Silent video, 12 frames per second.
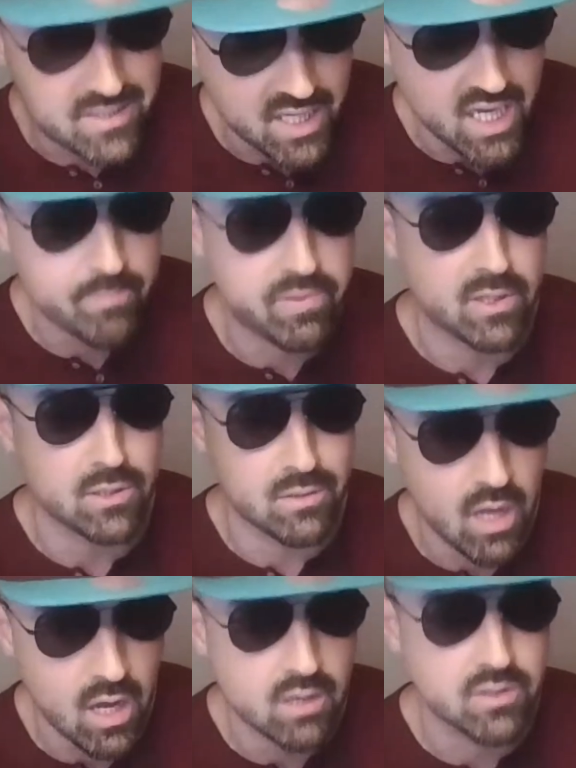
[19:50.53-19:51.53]
deep
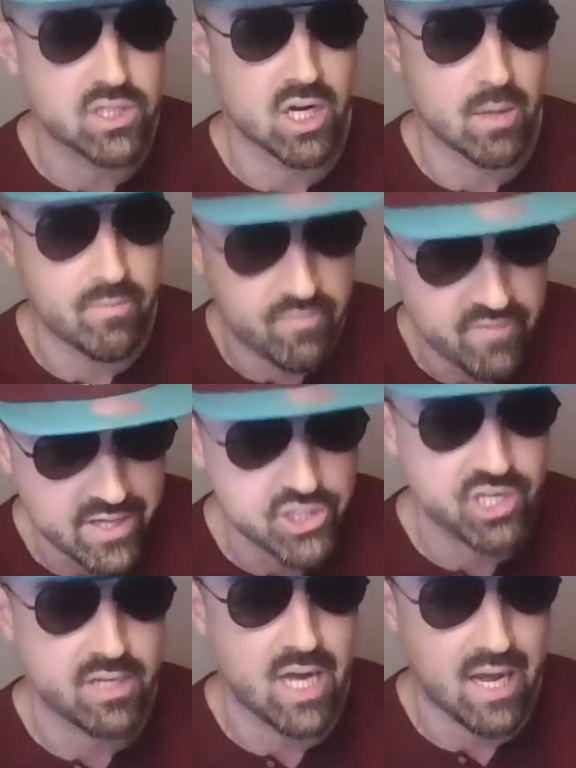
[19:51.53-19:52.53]
long-term
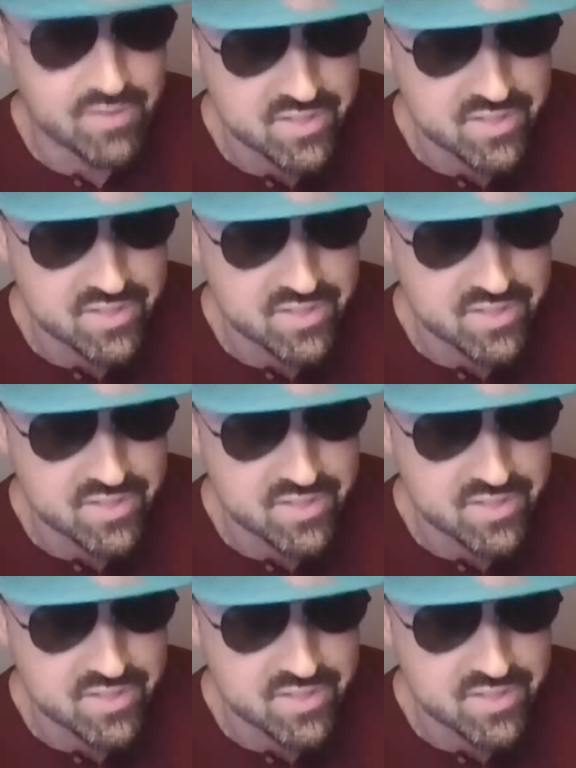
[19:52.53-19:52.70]
vision of